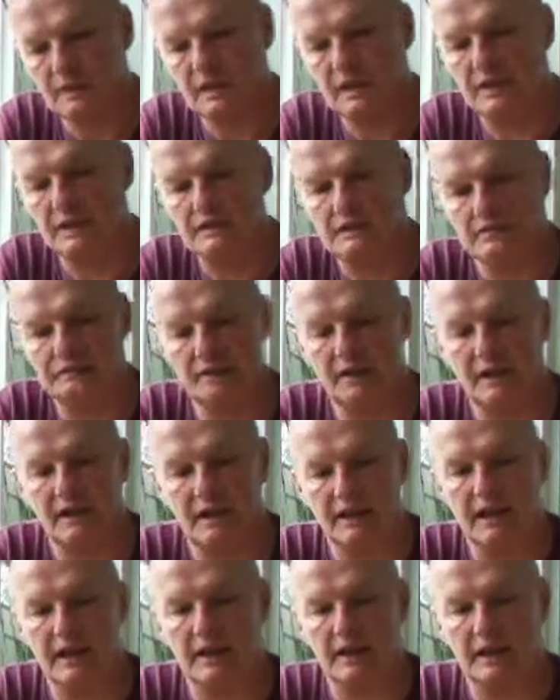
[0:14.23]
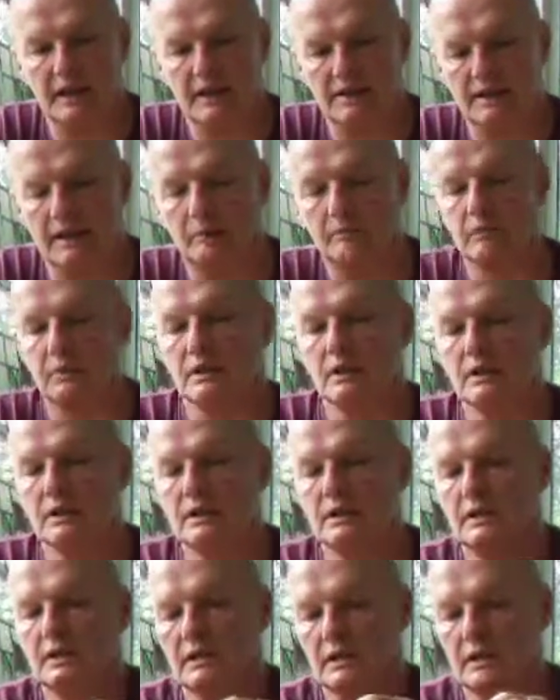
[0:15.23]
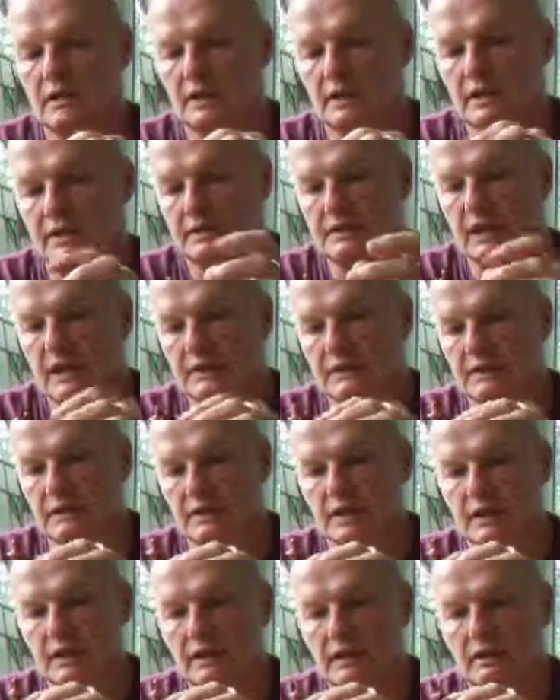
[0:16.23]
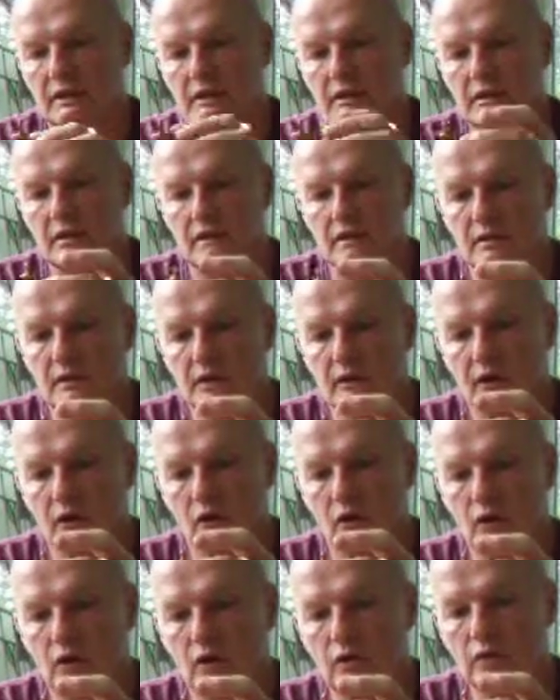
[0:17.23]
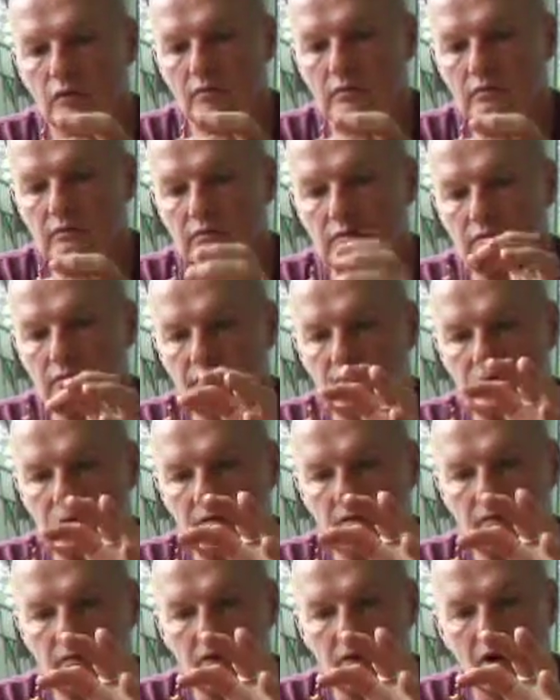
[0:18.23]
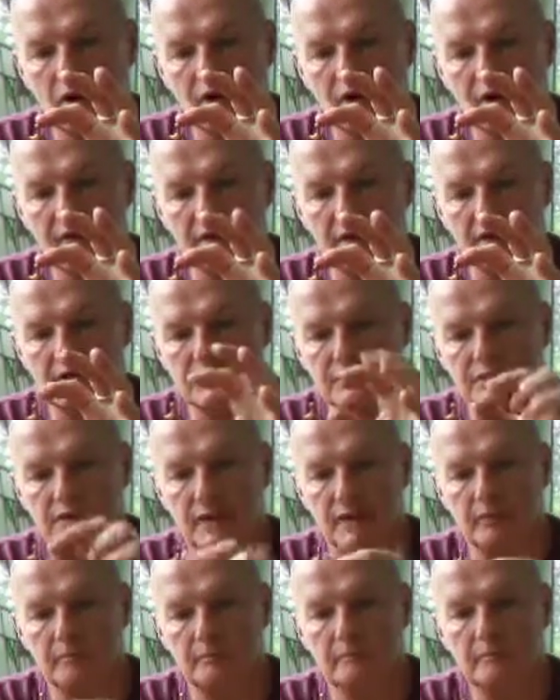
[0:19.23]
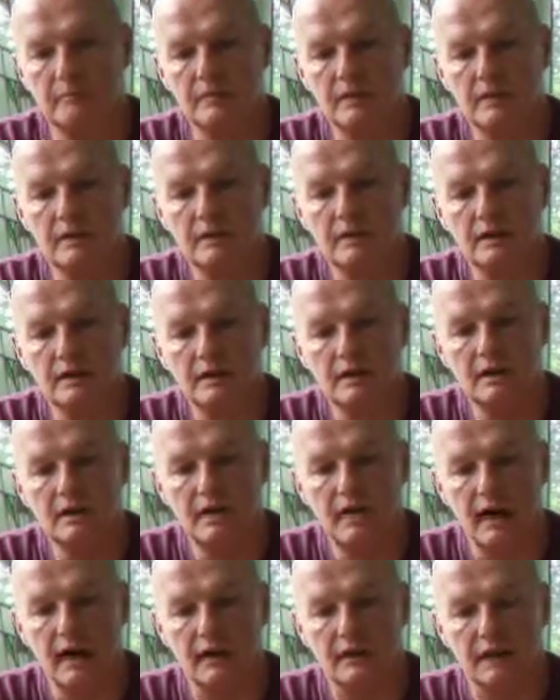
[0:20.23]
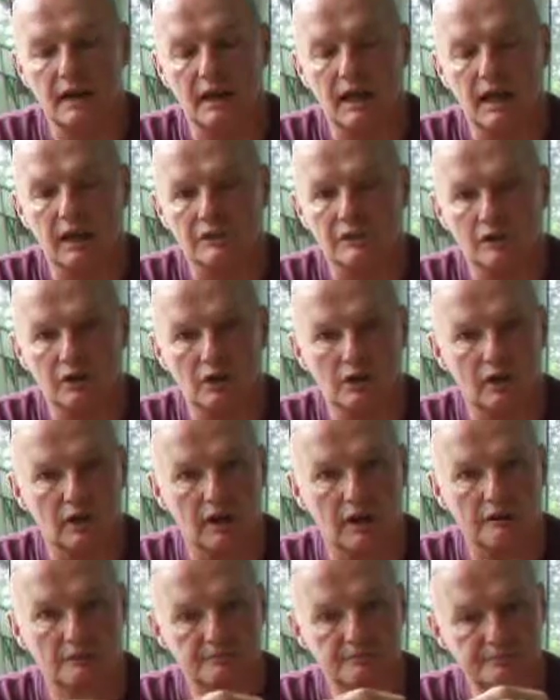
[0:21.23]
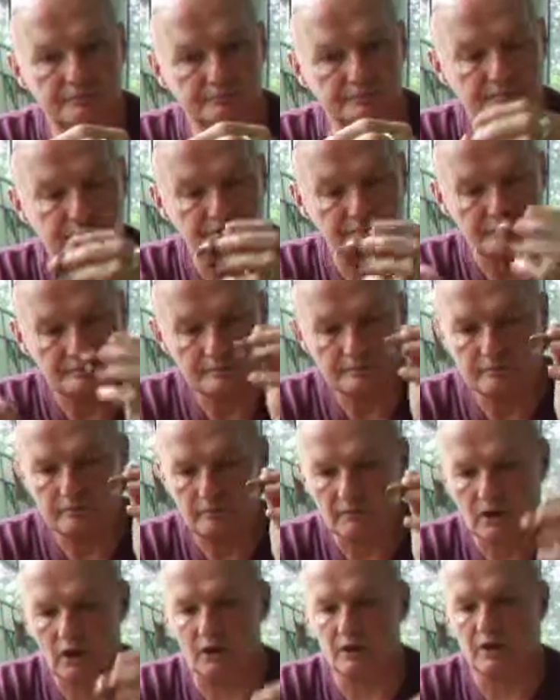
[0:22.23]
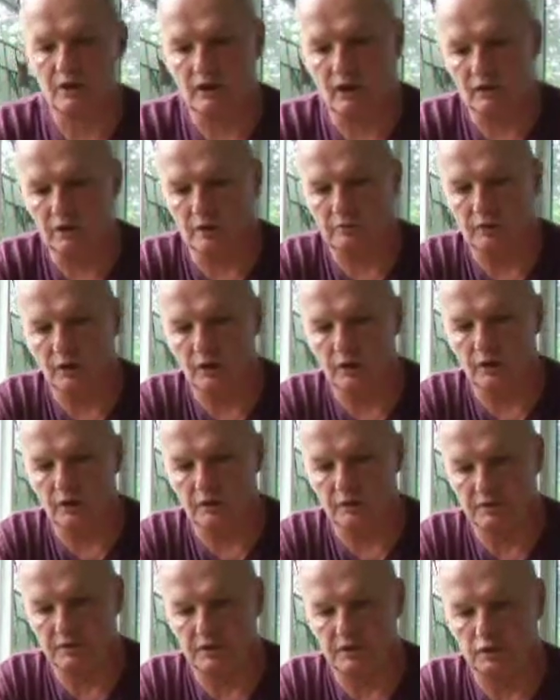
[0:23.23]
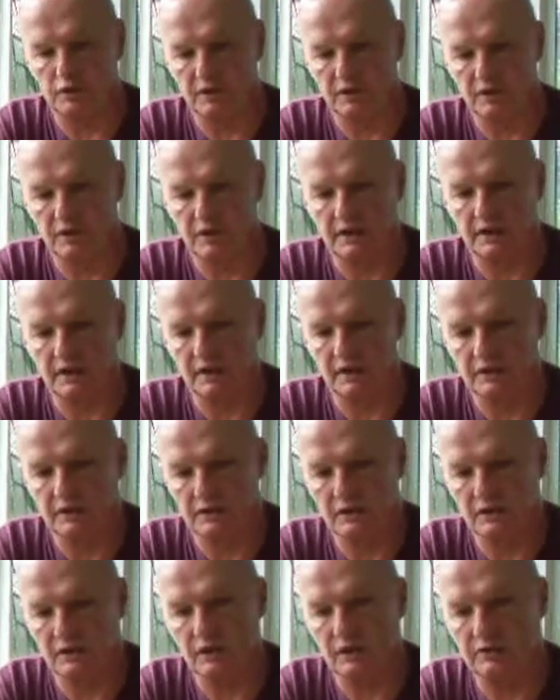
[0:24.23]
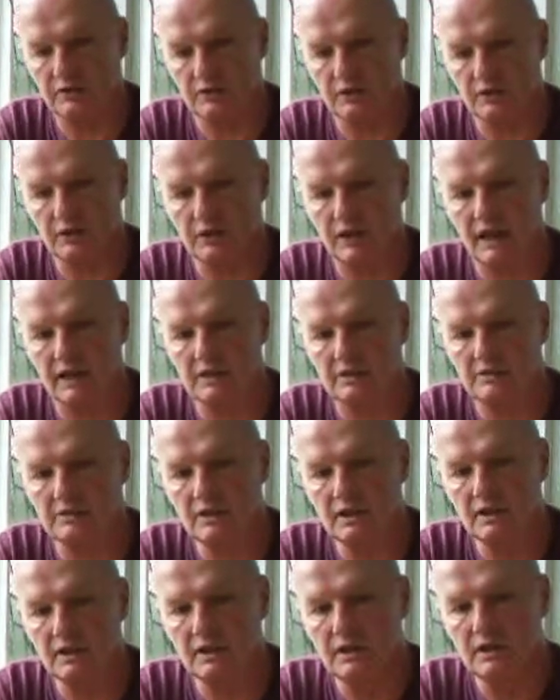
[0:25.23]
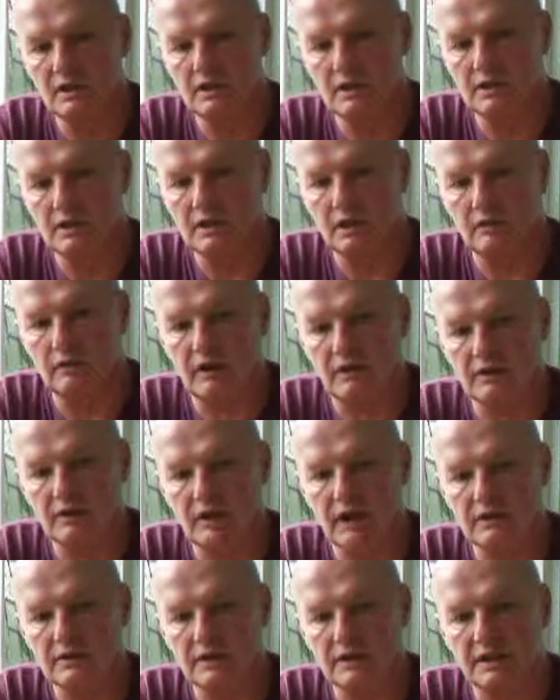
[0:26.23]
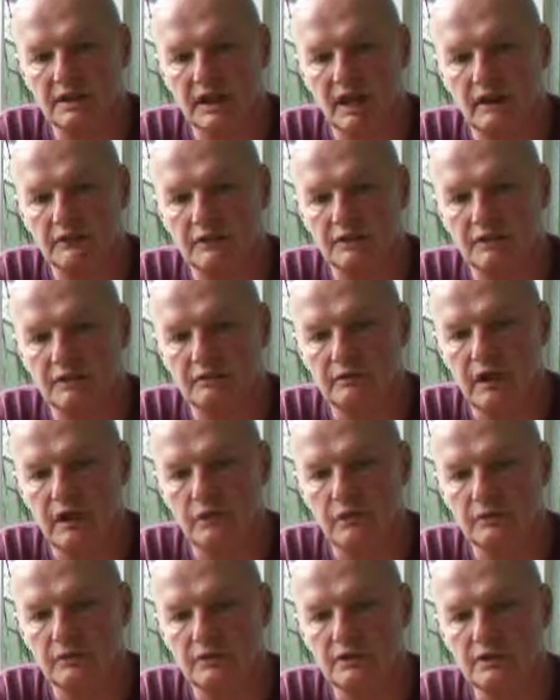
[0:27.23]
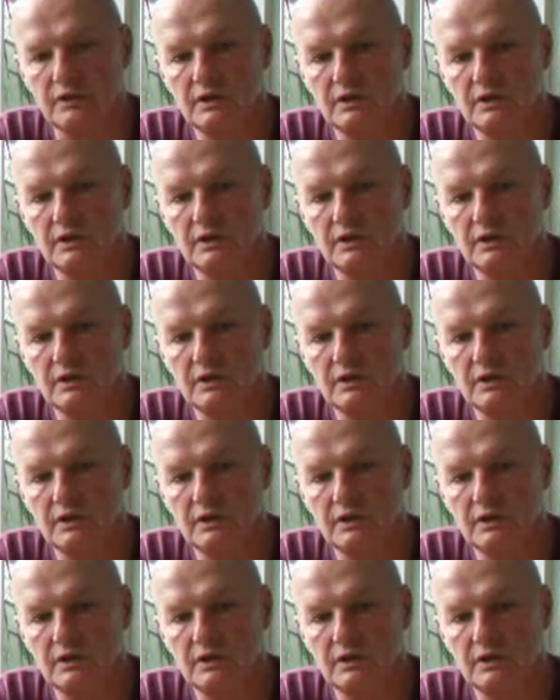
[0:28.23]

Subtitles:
it's a fairly early example. It has the longer thin stem and the larger collar on the pawns, which is one indication, and also the knights are rather nicely carved in the round.